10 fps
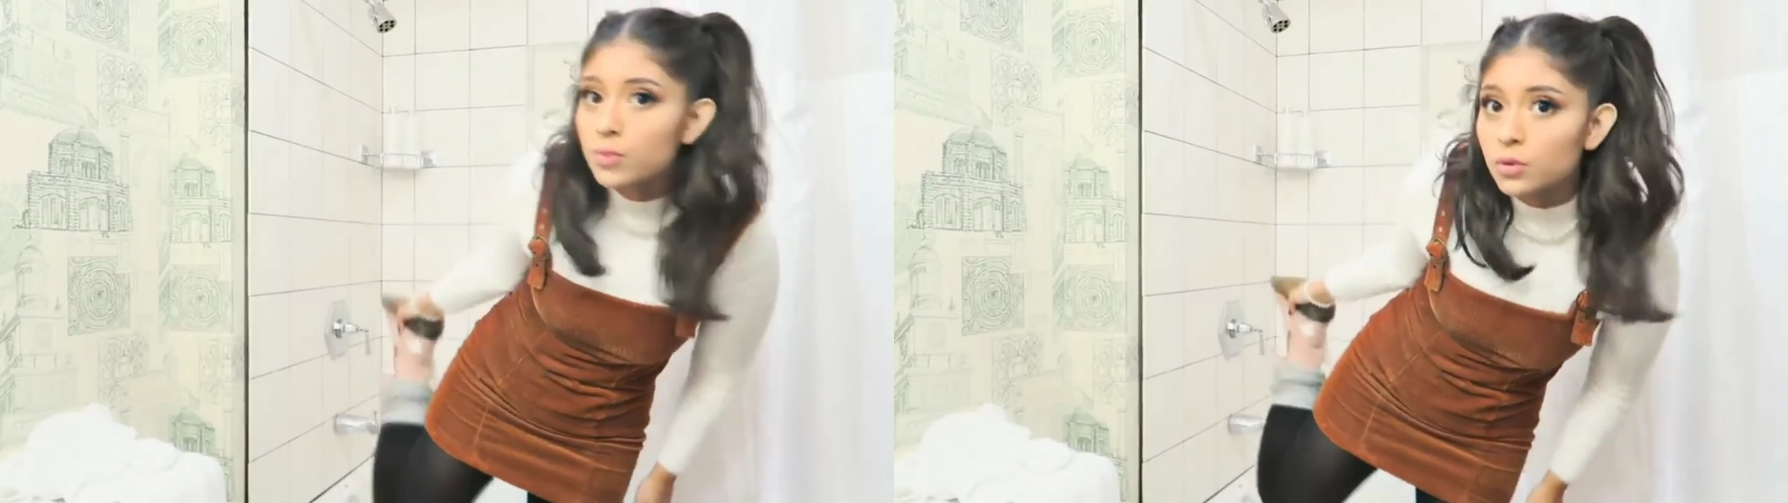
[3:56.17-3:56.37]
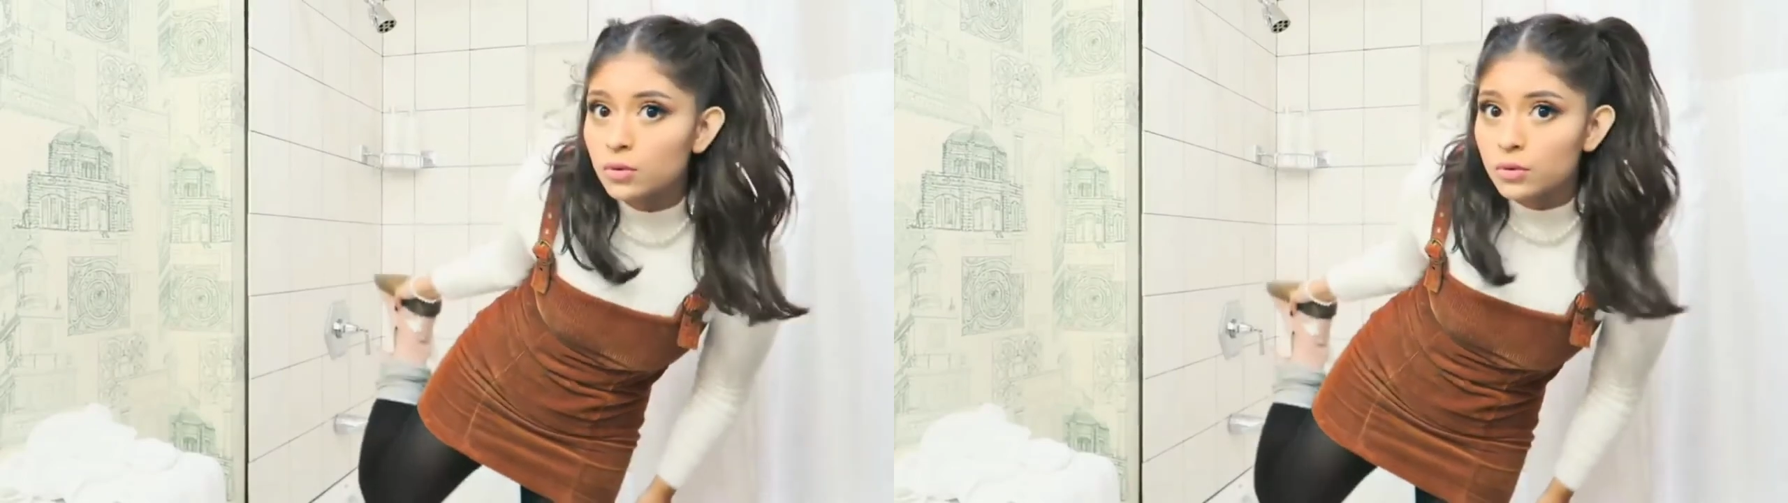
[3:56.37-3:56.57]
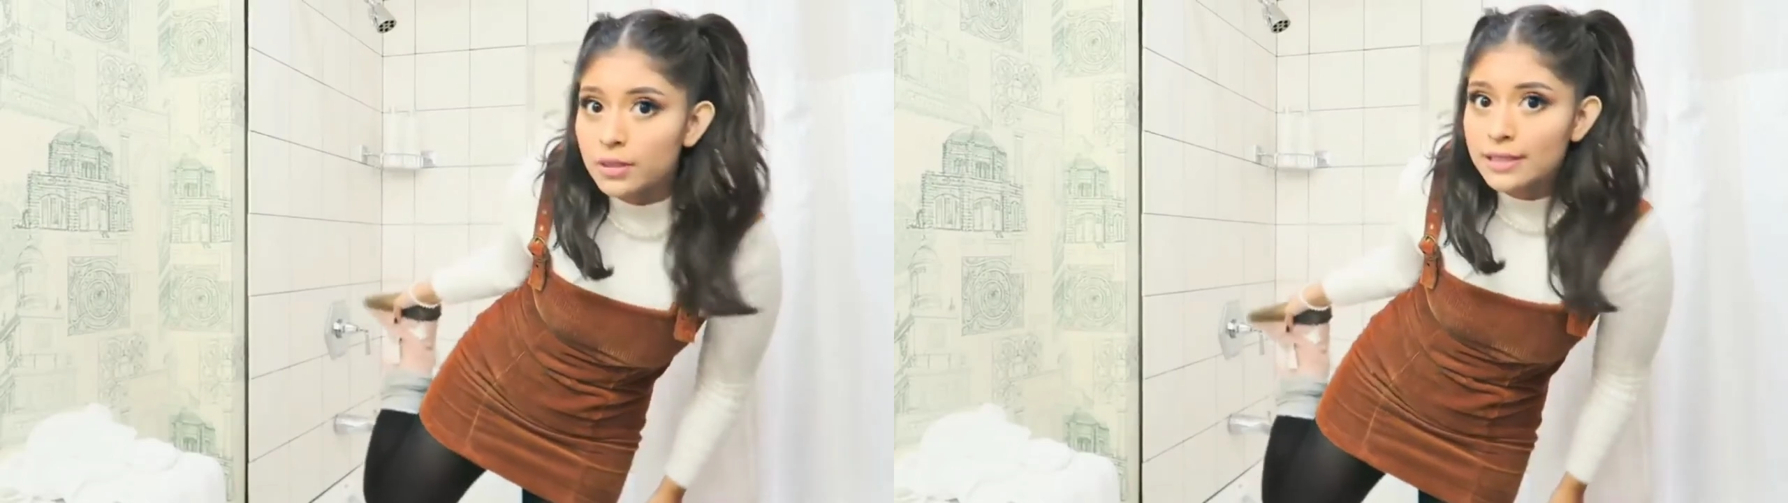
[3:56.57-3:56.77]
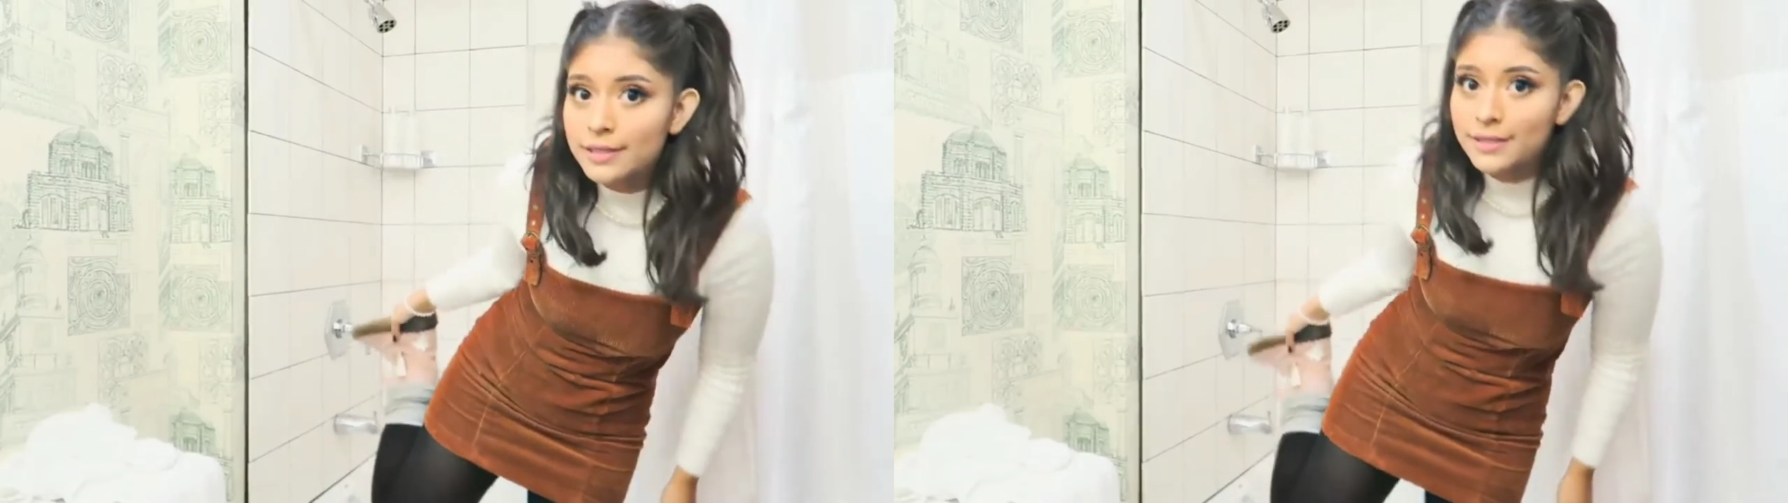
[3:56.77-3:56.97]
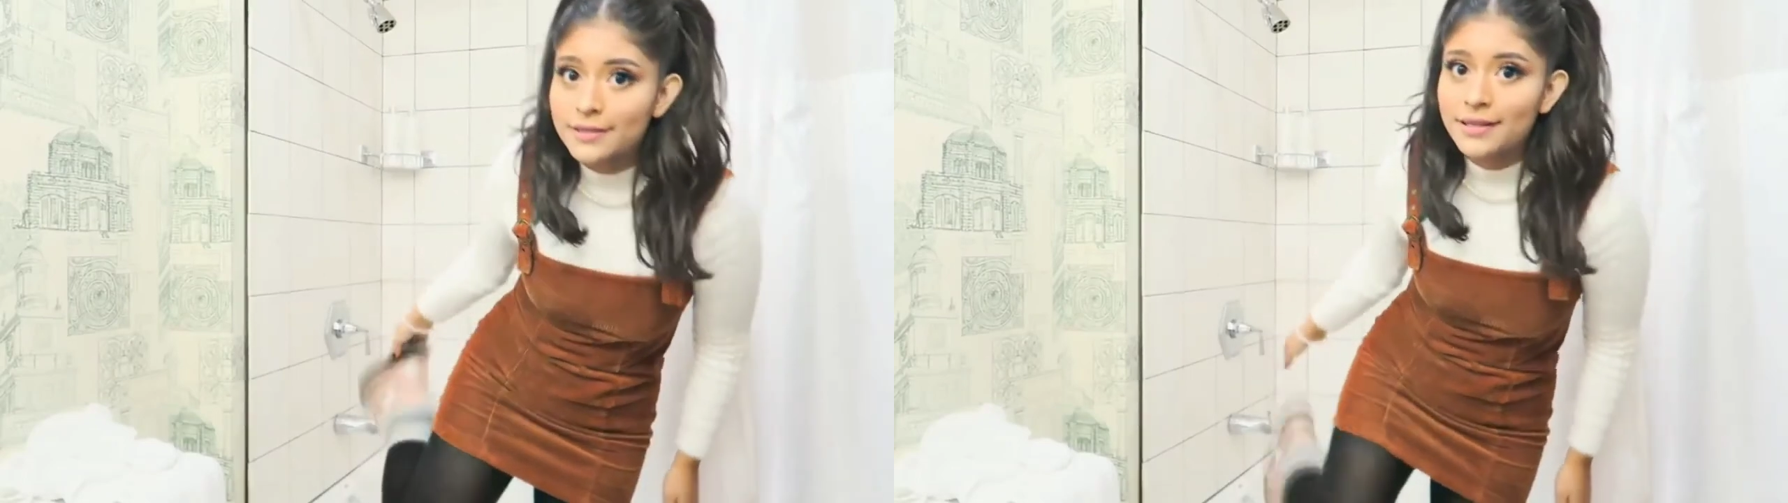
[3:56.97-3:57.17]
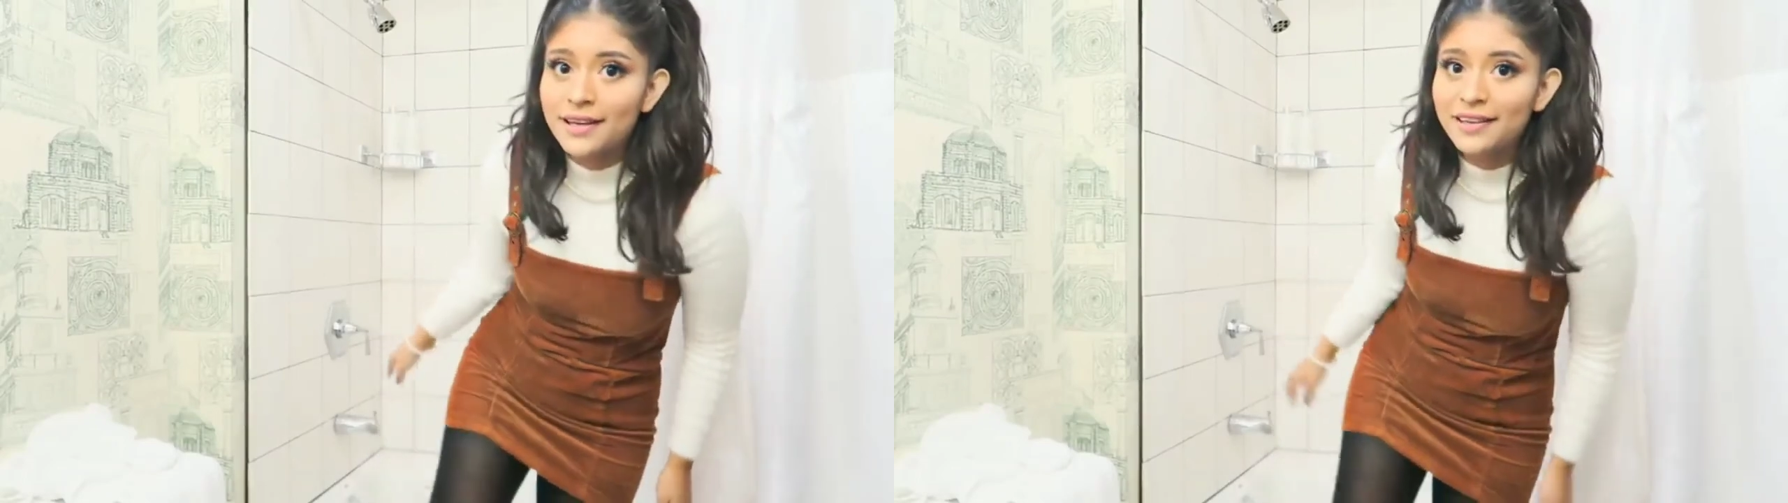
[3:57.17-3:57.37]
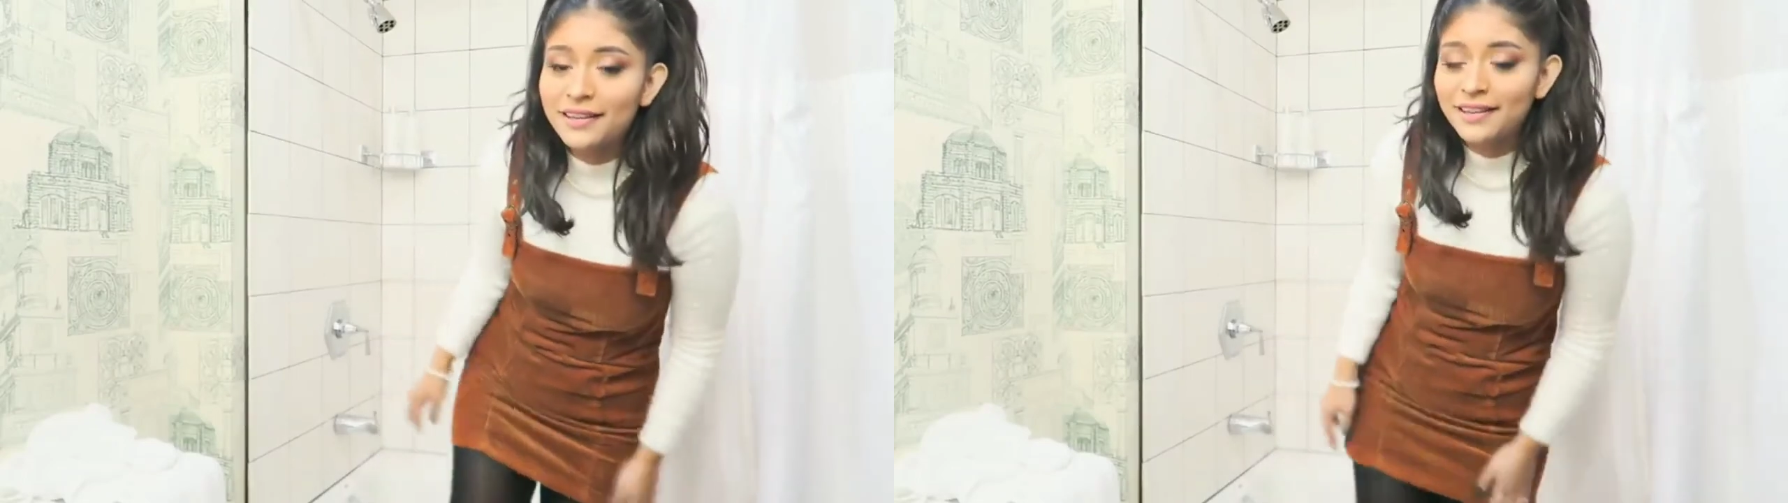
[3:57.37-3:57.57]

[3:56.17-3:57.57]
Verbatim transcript: Master pregnant or married